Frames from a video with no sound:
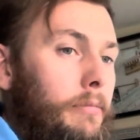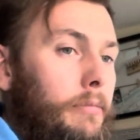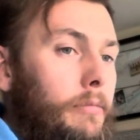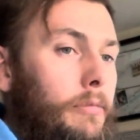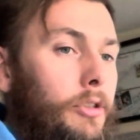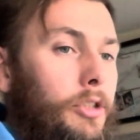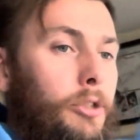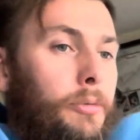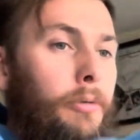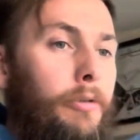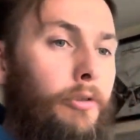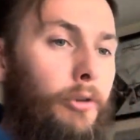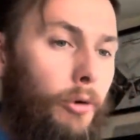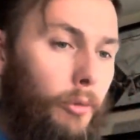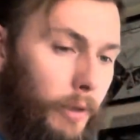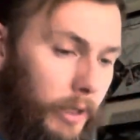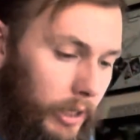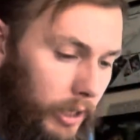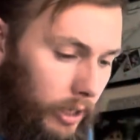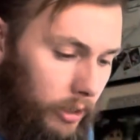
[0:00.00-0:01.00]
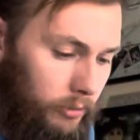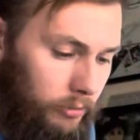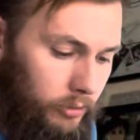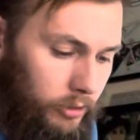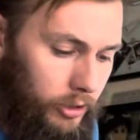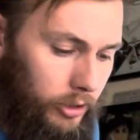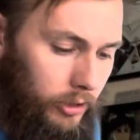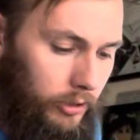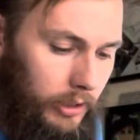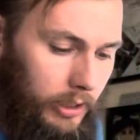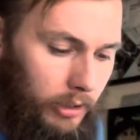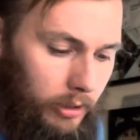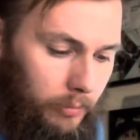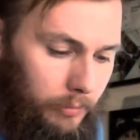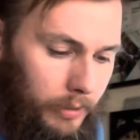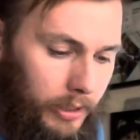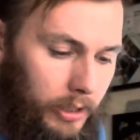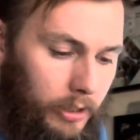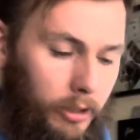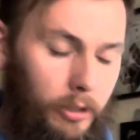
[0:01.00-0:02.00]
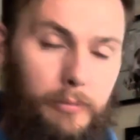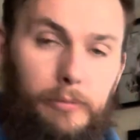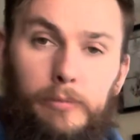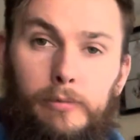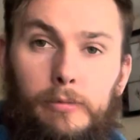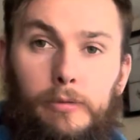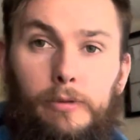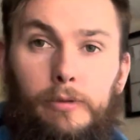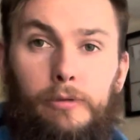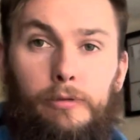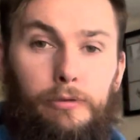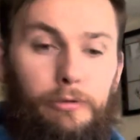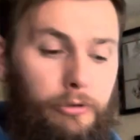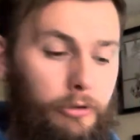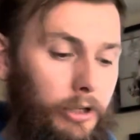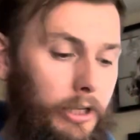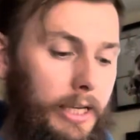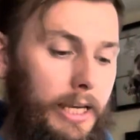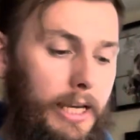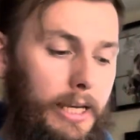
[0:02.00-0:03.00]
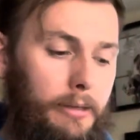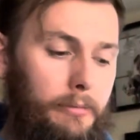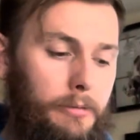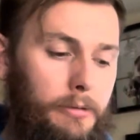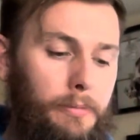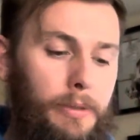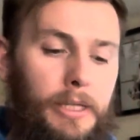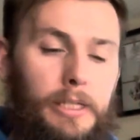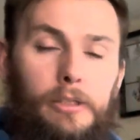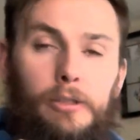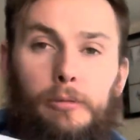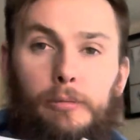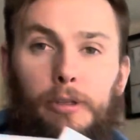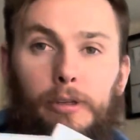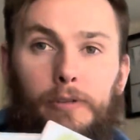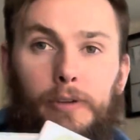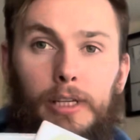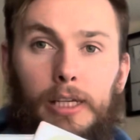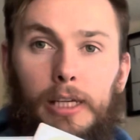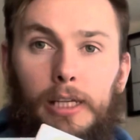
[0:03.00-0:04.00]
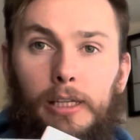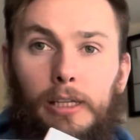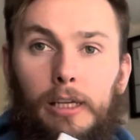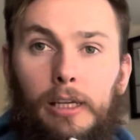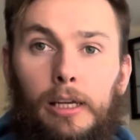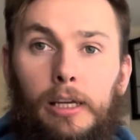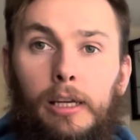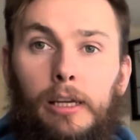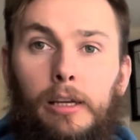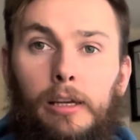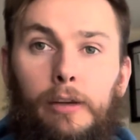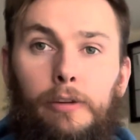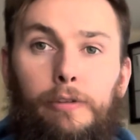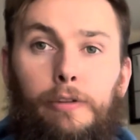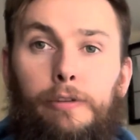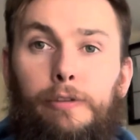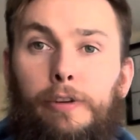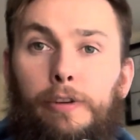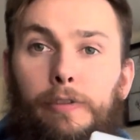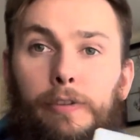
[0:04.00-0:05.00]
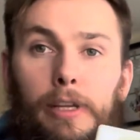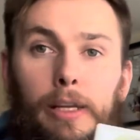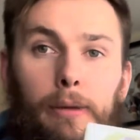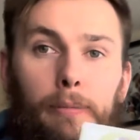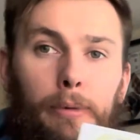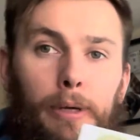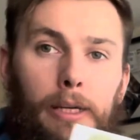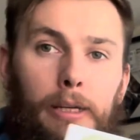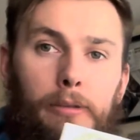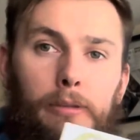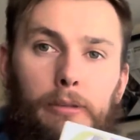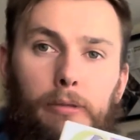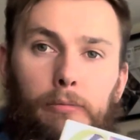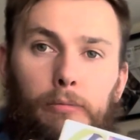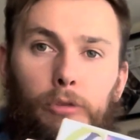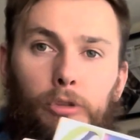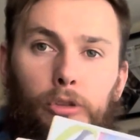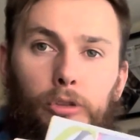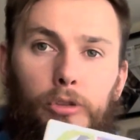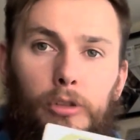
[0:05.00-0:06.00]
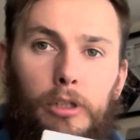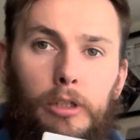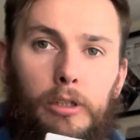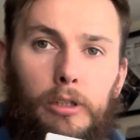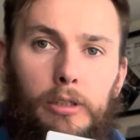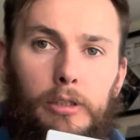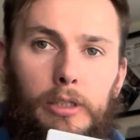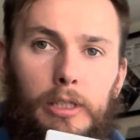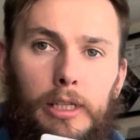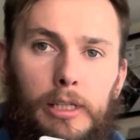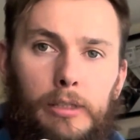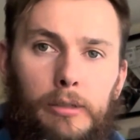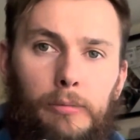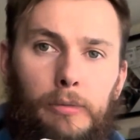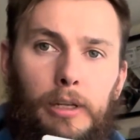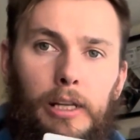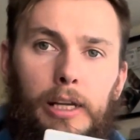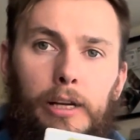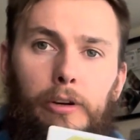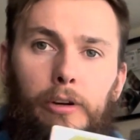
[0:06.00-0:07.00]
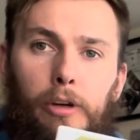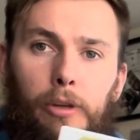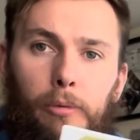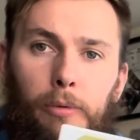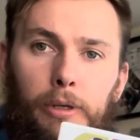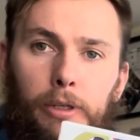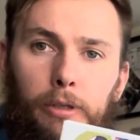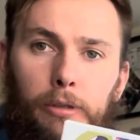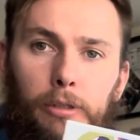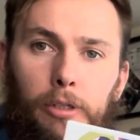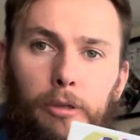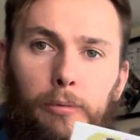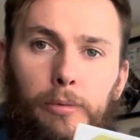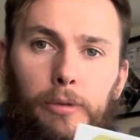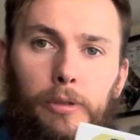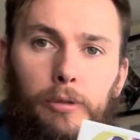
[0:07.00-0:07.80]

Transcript: Just before we go, show you a little pickup. 3 games picked up the other day for £15. I'm trying not to get some glare. I've got the windows open.